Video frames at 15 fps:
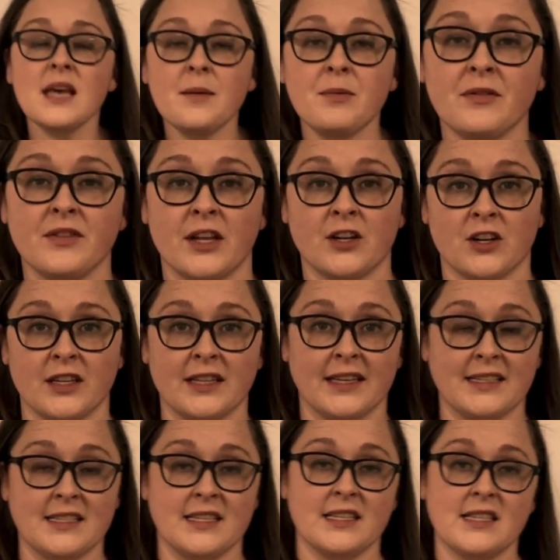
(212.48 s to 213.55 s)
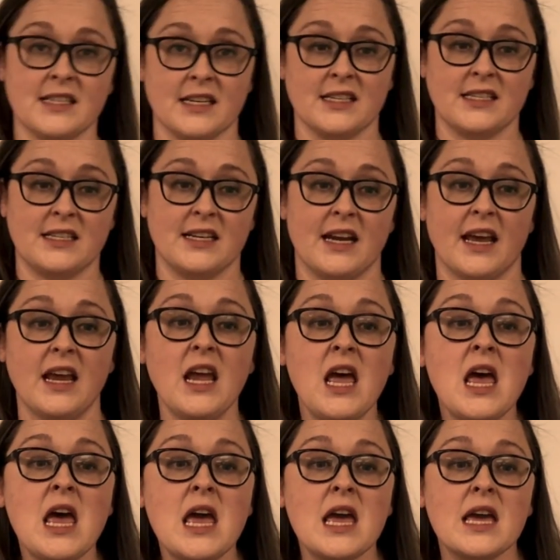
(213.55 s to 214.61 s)
type of lender I'd like to discuss today
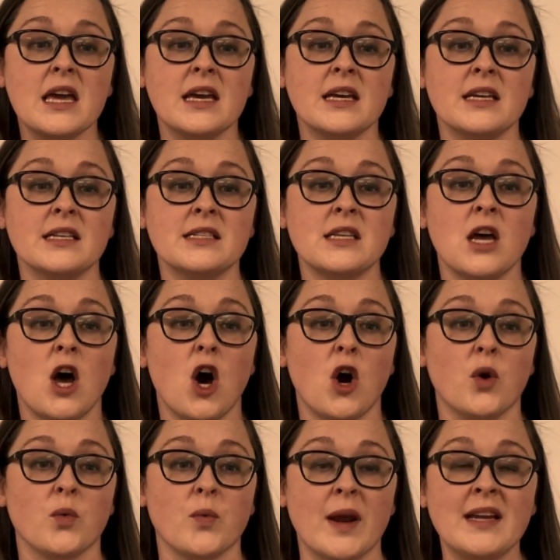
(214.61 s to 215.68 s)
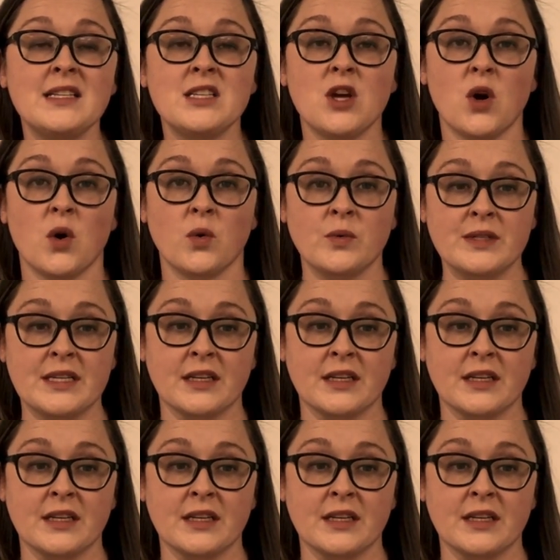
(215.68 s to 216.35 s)
is a rent-to-own